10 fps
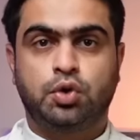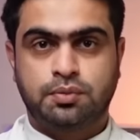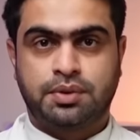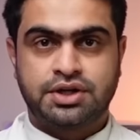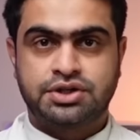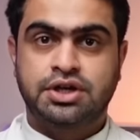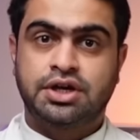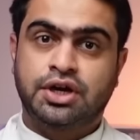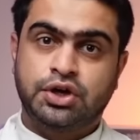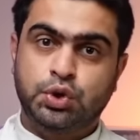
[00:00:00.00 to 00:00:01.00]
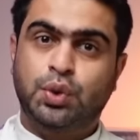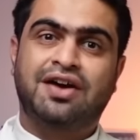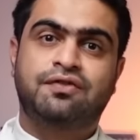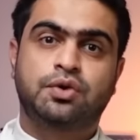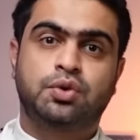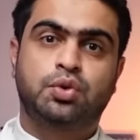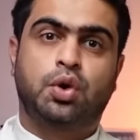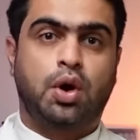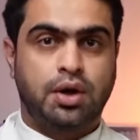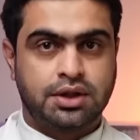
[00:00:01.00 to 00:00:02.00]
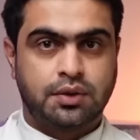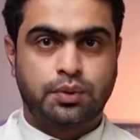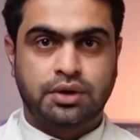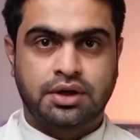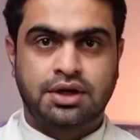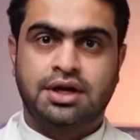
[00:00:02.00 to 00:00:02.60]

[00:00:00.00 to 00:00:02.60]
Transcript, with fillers: toothbrush, you have to do all the work.